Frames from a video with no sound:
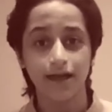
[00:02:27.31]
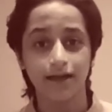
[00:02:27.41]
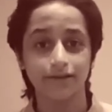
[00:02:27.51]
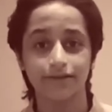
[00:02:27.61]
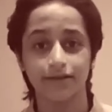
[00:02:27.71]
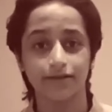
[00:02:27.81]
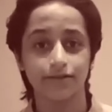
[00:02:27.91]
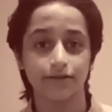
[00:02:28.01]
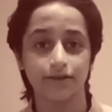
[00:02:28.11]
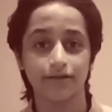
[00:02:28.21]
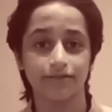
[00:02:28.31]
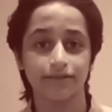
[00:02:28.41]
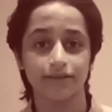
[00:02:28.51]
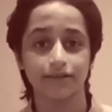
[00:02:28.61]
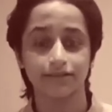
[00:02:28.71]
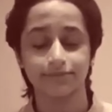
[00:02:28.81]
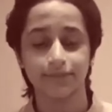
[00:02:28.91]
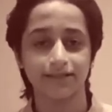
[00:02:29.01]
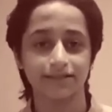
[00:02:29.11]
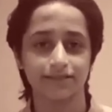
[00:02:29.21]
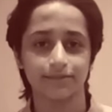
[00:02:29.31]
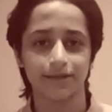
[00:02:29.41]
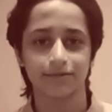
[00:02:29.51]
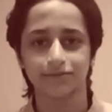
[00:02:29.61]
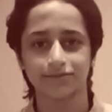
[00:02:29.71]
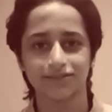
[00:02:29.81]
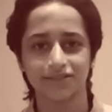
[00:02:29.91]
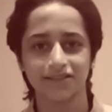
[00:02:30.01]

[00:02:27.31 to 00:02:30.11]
and don't have the space to be able to